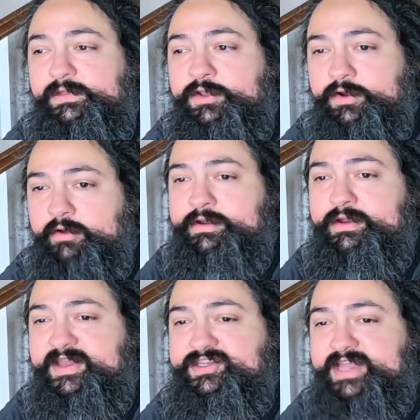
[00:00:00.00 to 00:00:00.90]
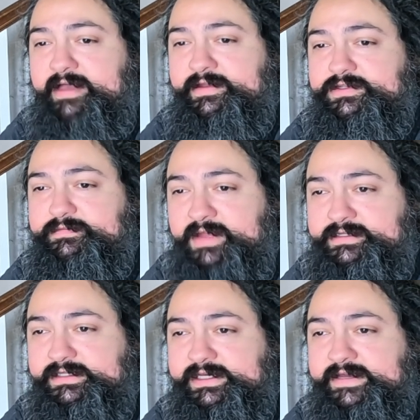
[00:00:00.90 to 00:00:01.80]
you're going to be challenged
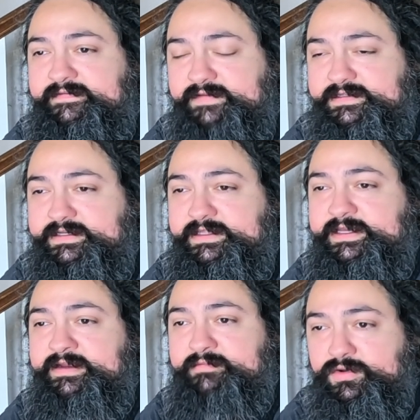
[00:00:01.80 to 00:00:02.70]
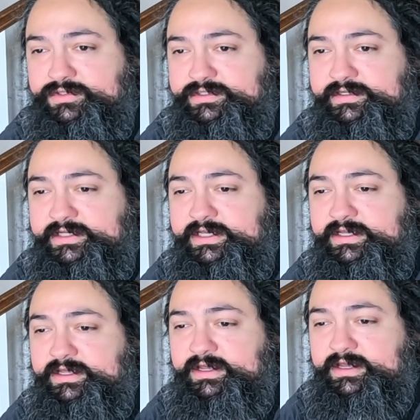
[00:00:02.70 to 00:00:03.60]
mentally and physically and emotionally
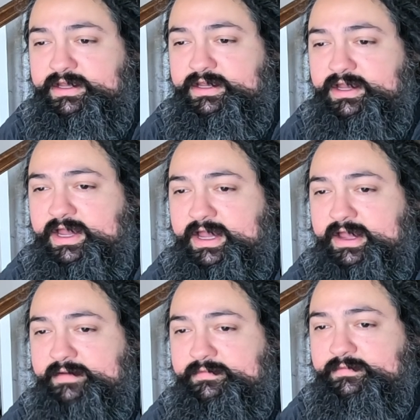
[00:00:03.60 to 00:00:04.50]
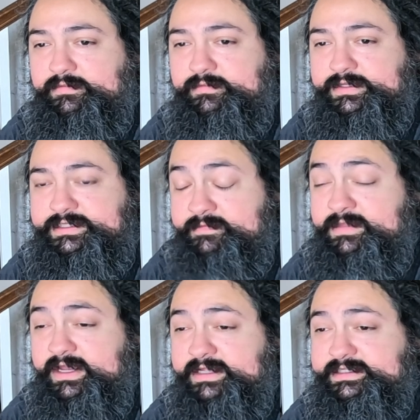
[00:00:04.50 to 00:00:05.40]
with
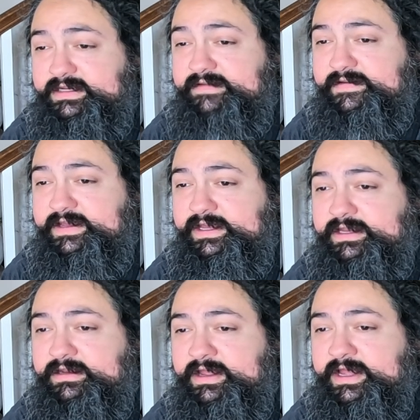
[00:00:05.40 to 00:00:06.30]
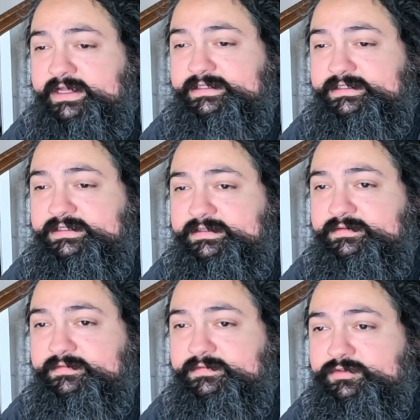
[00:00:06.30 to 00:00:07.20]
something as significant as
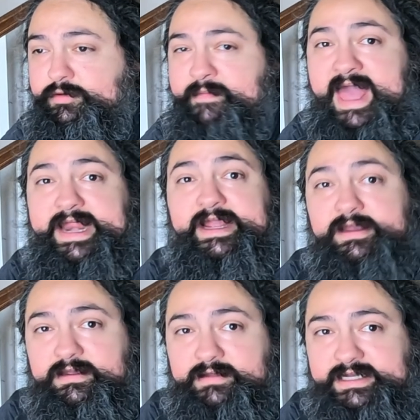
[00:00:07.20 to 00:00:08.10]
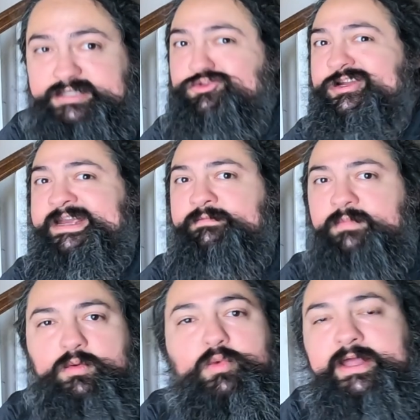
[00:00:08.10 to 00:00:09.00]
dramatic,
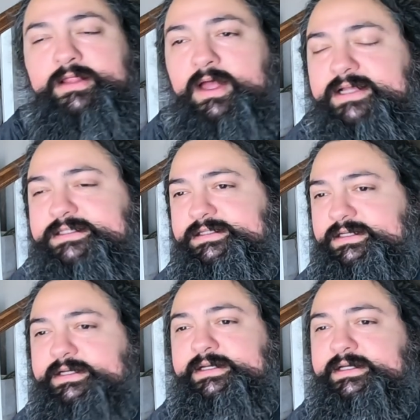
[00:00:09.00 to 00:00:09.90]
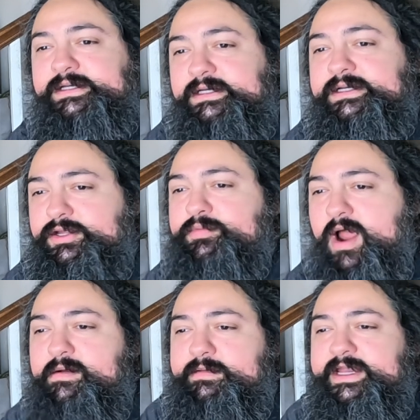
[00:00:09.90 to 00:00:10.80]
extreme weight loss, you're
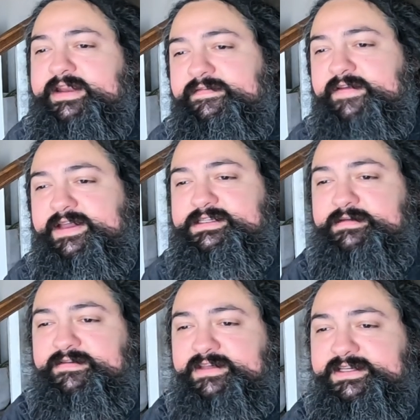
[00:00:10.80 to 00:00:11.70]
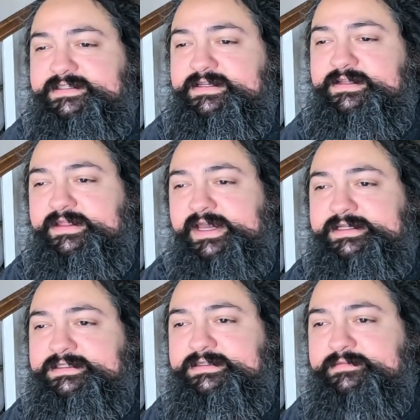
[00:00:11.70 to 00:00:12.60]
probably going to face some of these
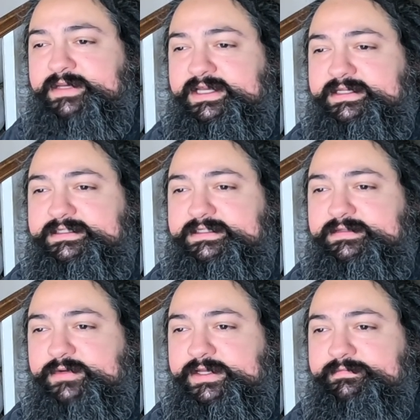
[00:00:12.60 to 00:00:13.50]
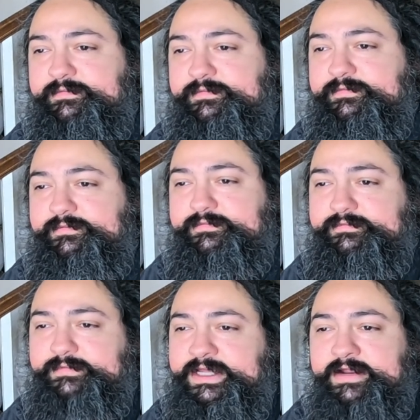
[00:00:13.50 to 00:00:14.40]
things because
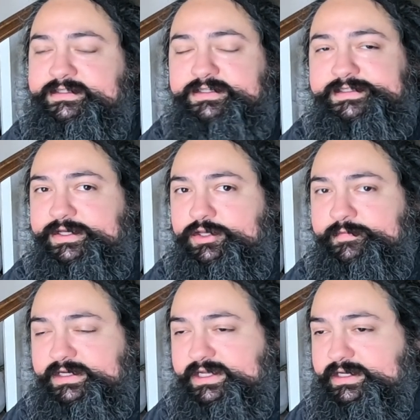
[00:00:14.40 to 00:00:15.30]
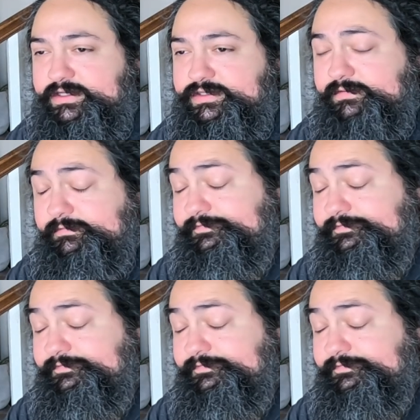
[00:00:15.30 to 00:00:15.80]
it's just a human condition.